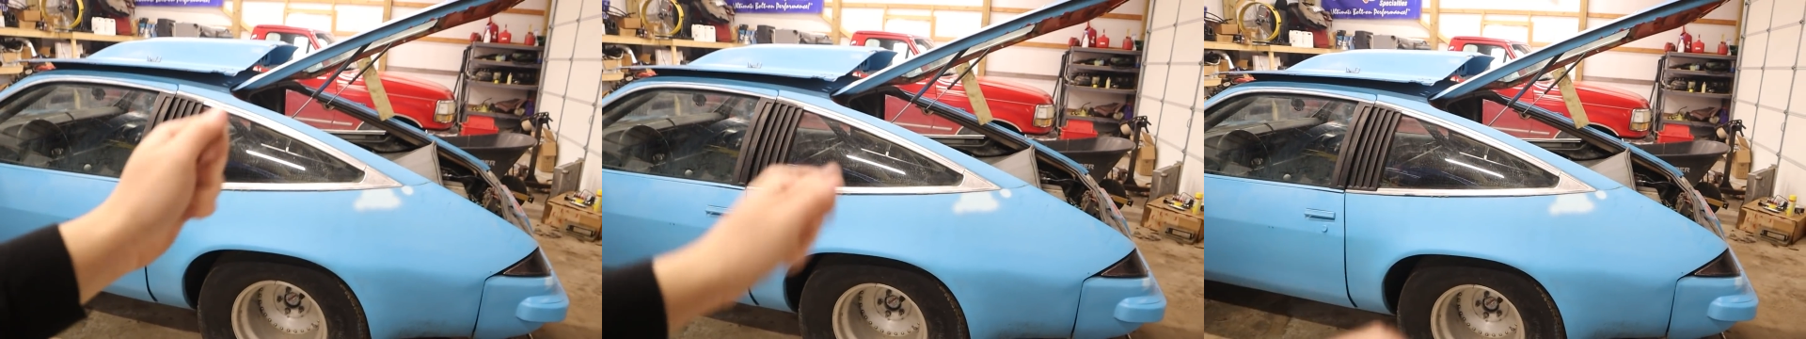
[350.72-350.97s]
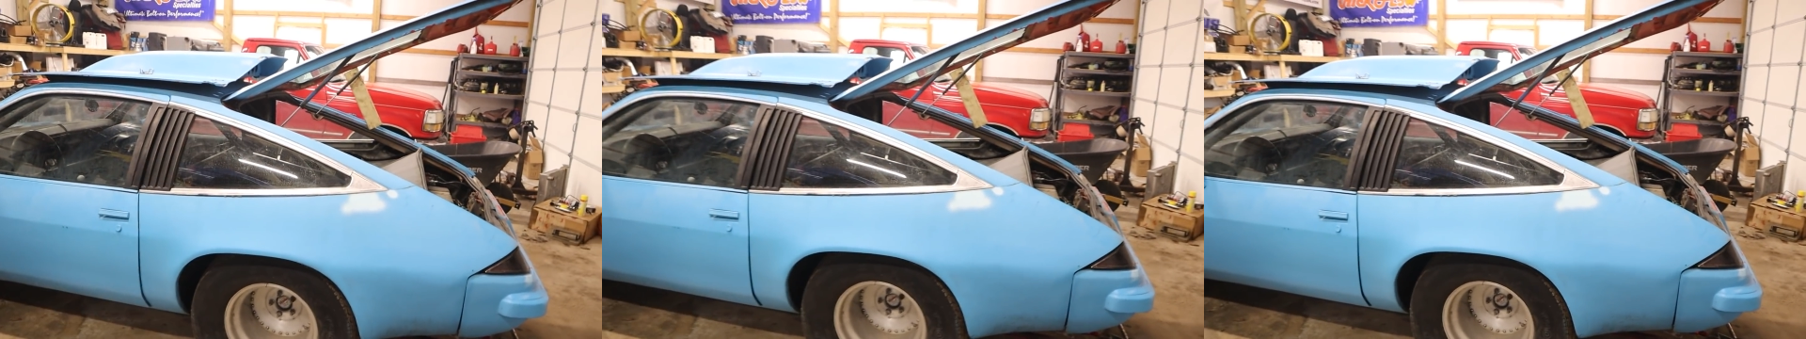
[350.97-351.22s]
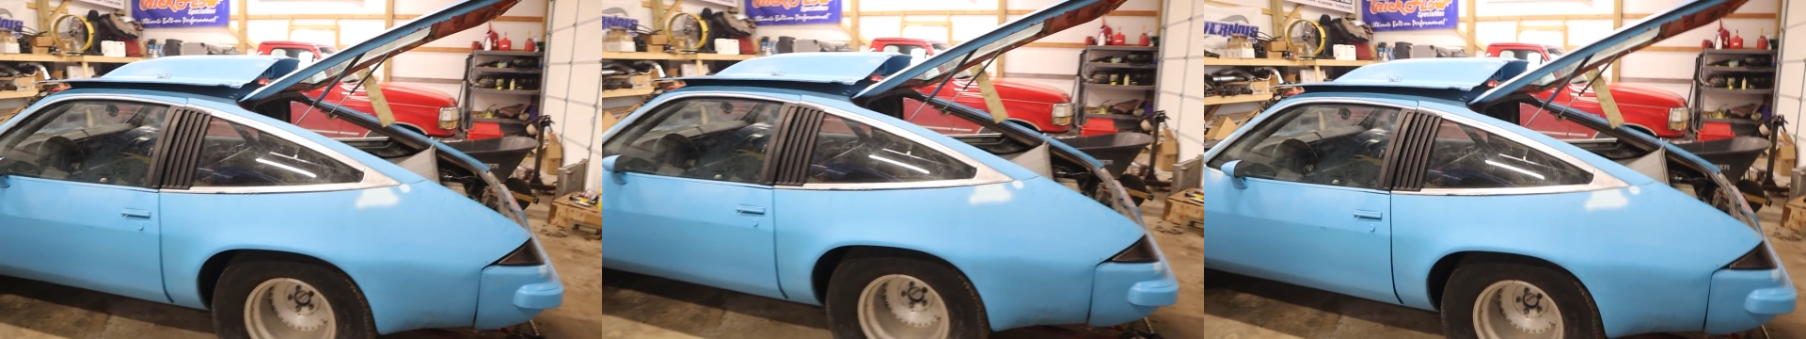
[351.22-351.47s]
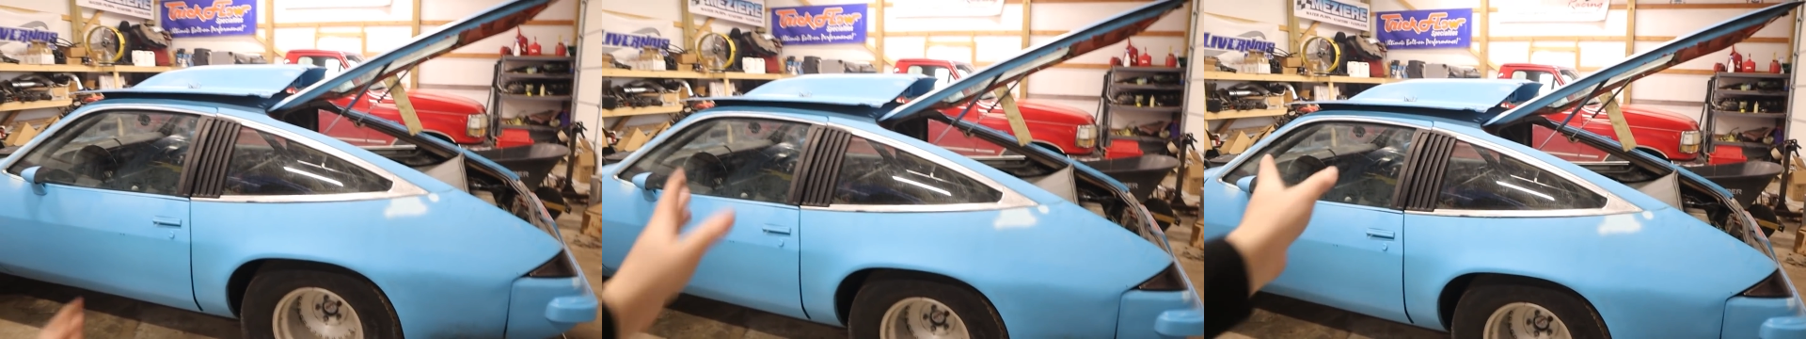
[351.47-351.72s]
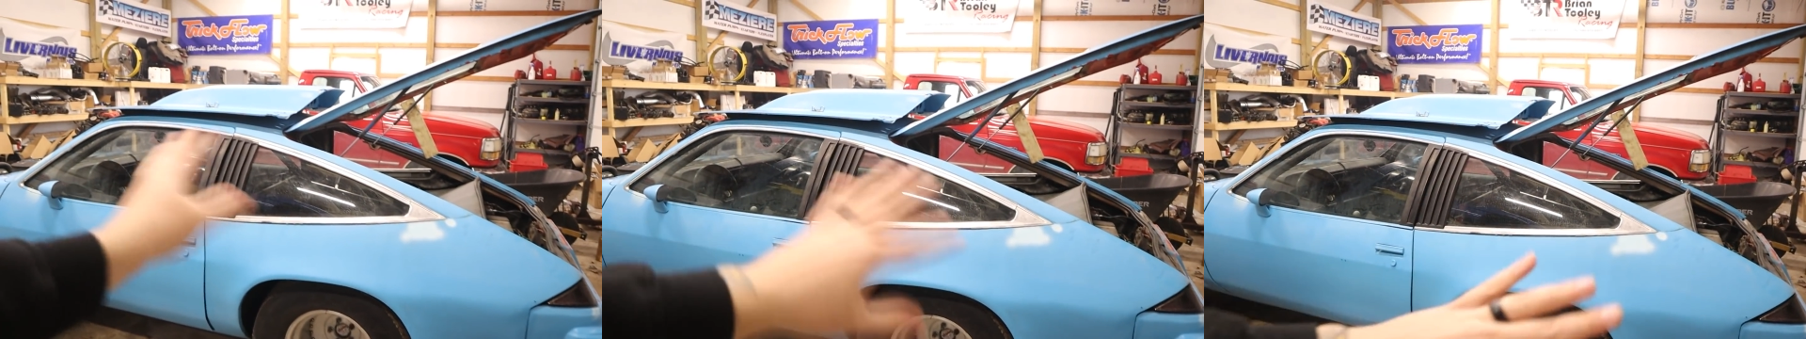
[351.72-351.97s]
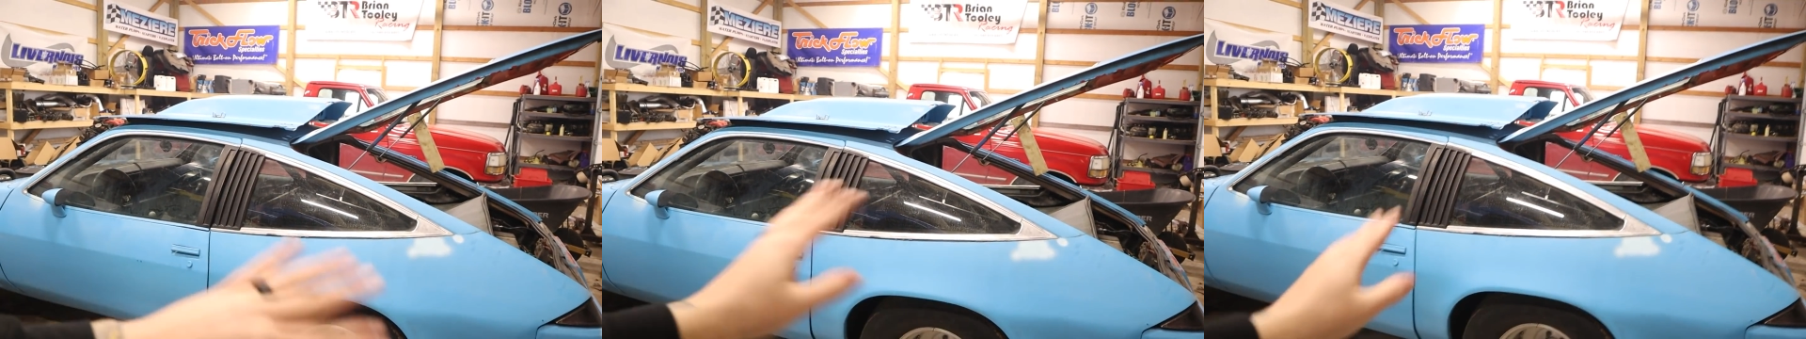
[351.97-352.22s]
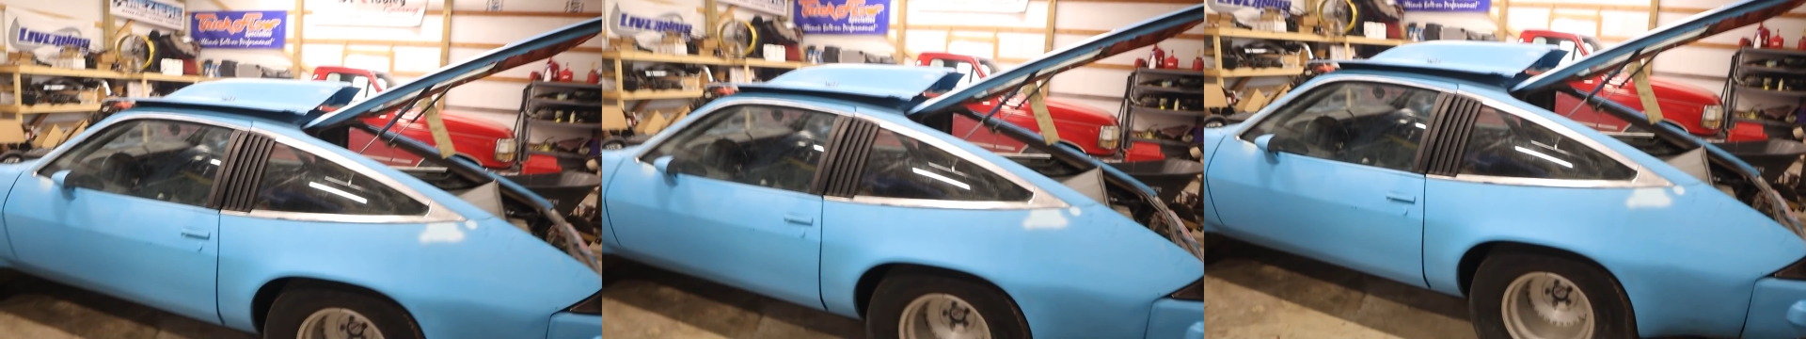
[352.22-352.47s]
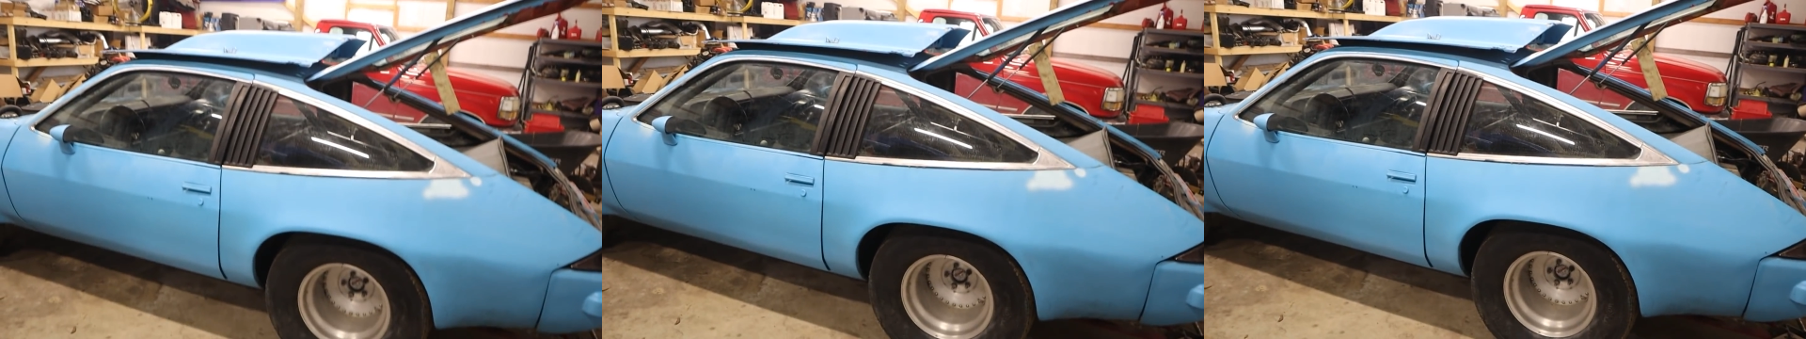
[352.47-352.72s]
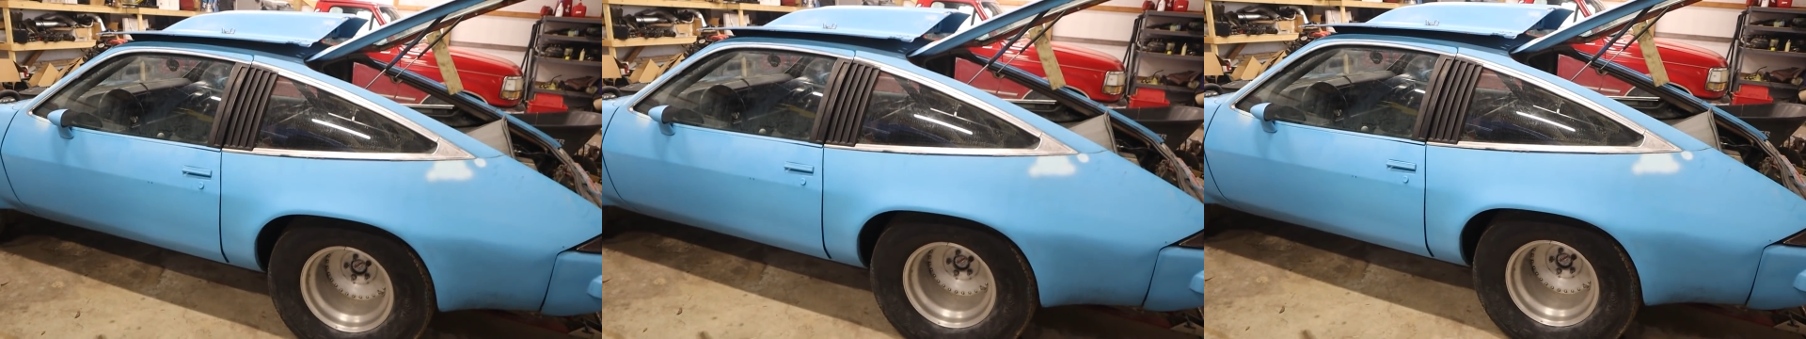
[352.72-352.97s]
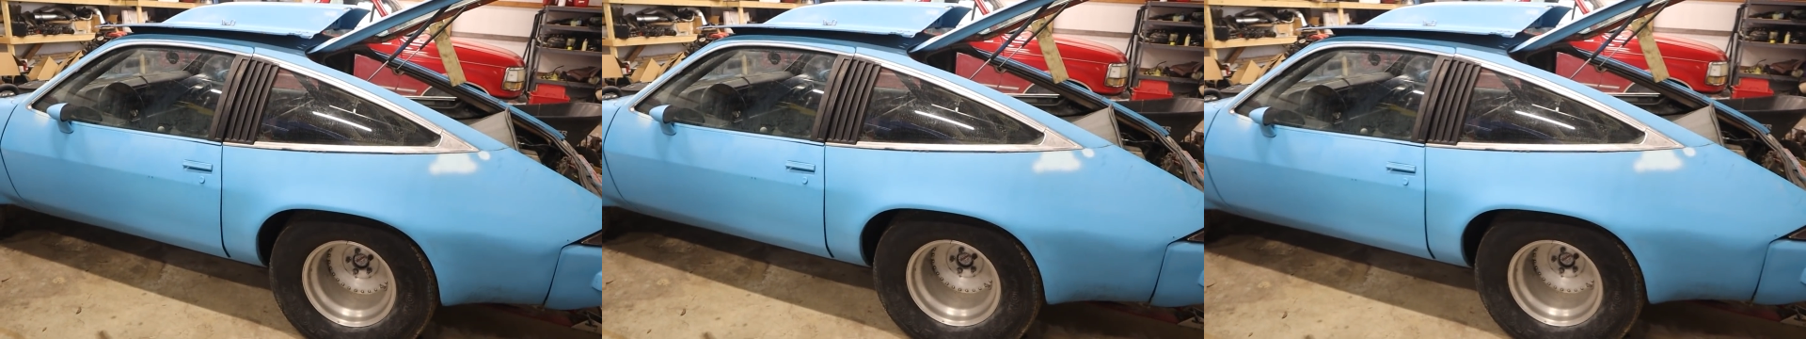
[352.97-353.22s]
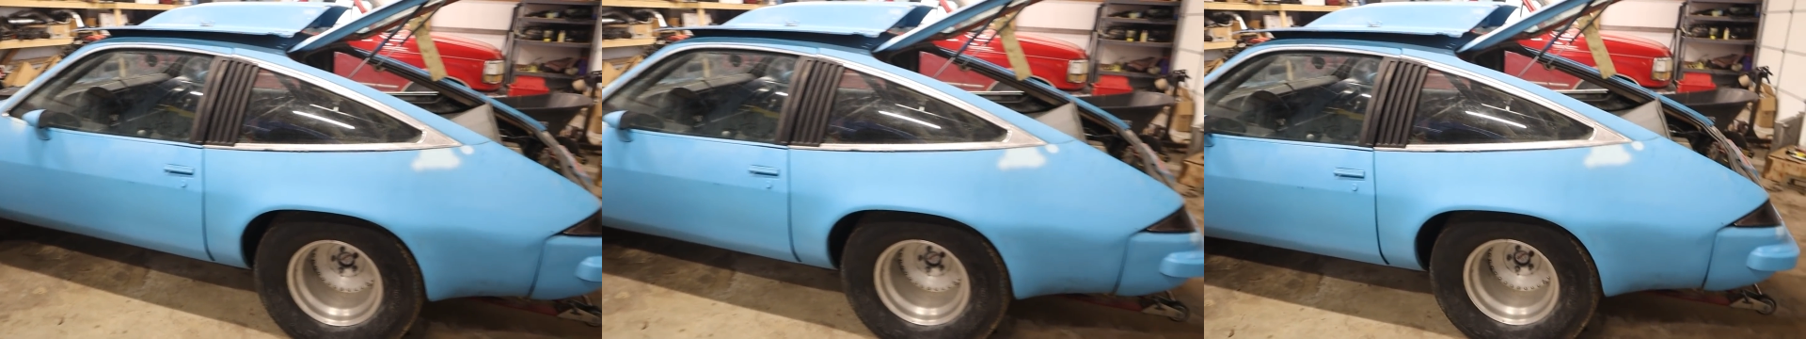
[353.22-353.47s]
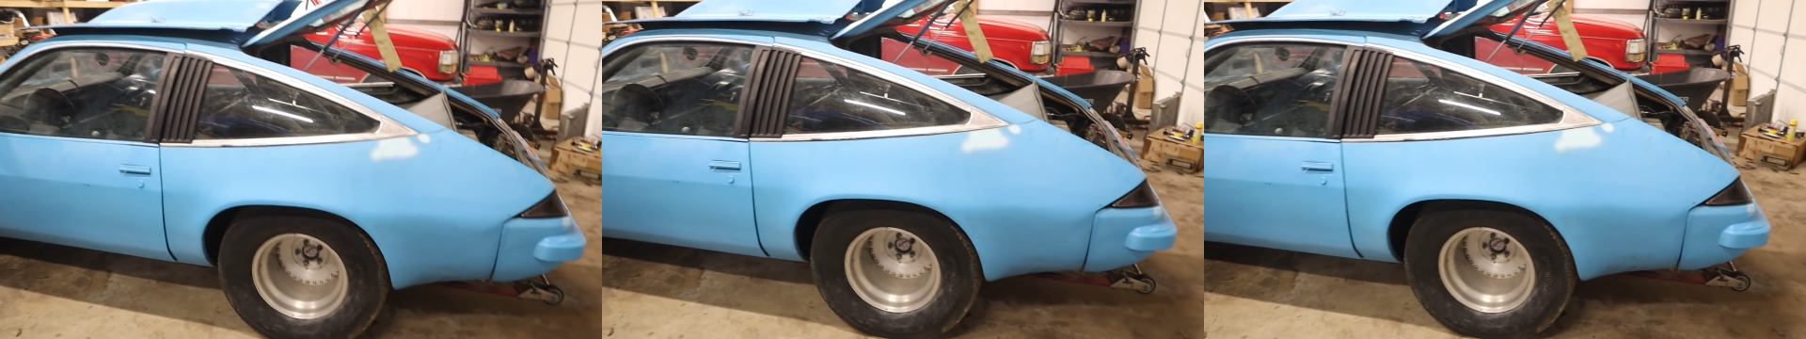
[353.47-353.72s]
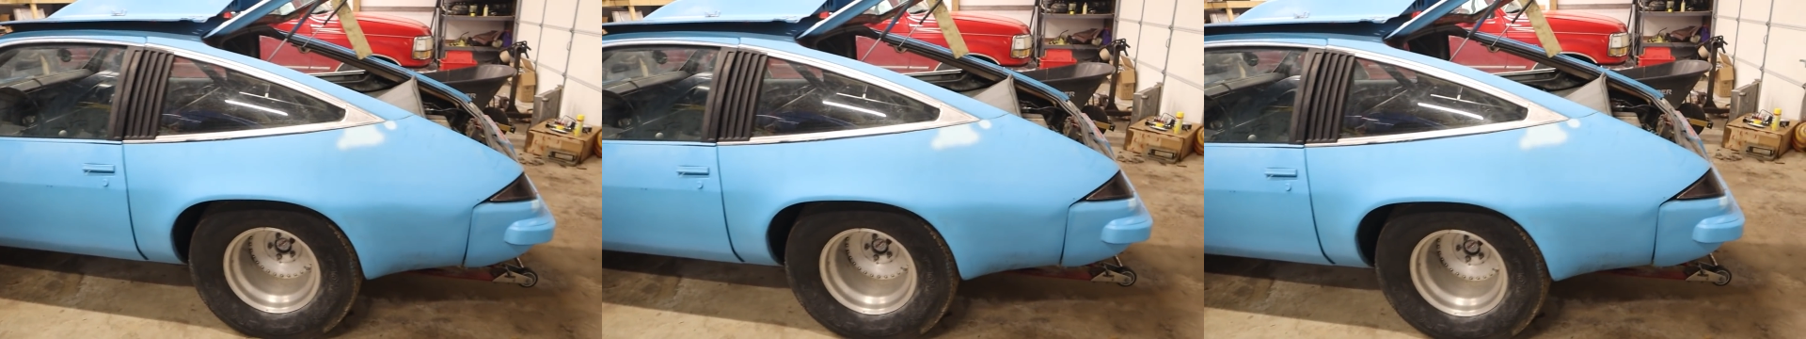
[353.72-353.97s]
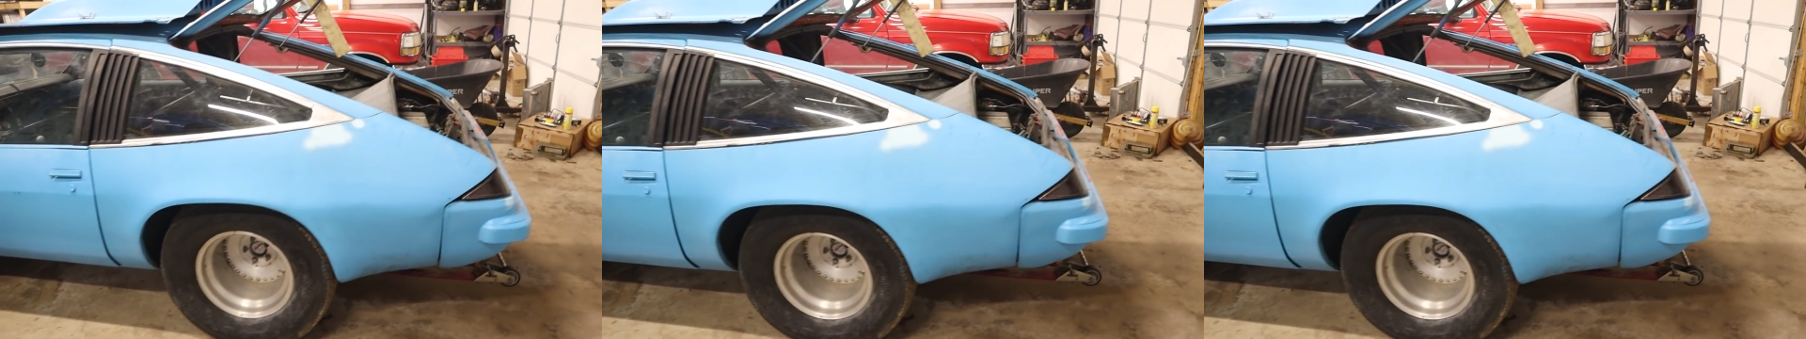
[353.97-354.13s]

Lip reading: [unreadable: no face in view]